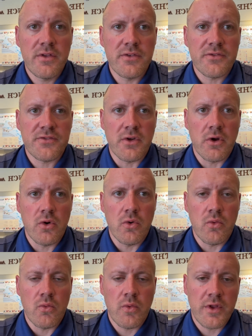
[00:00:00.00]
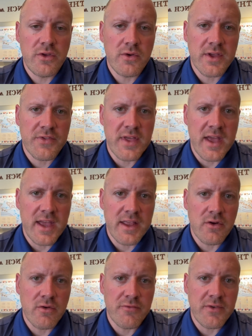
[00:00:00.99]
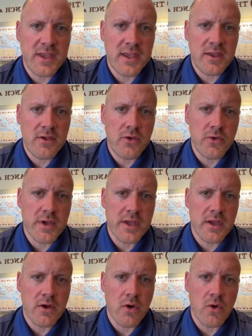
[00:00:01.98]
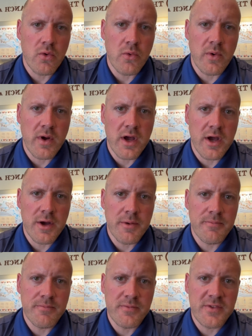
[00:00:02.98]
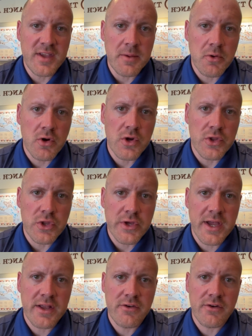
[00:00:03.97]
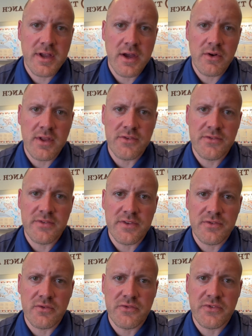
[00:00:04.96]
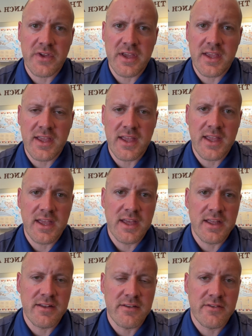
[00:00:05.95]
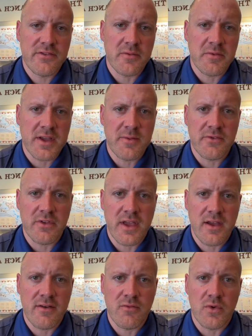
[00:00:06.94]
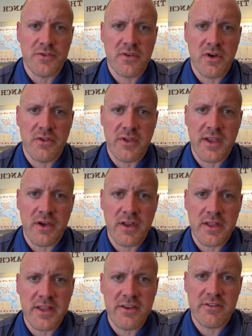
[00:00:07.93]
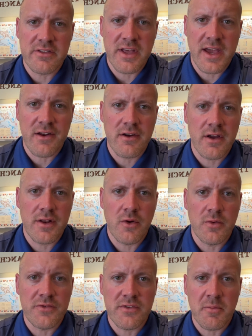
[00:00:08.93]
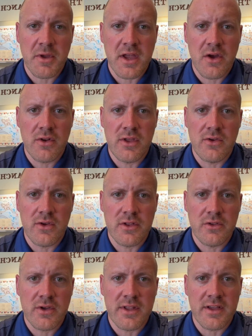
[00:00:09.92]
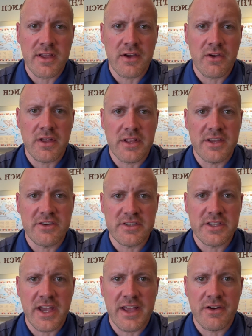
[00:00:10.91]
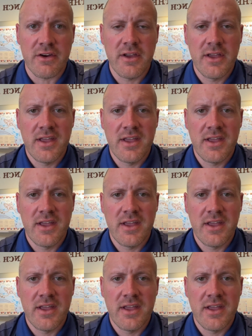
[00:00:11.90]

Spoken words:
So when you get that NOV, you can go deeper and look on your county assessor's site, and sometimes they'll have what's called a calculation ladder. I know in Summit County you can look at a calculation ladder,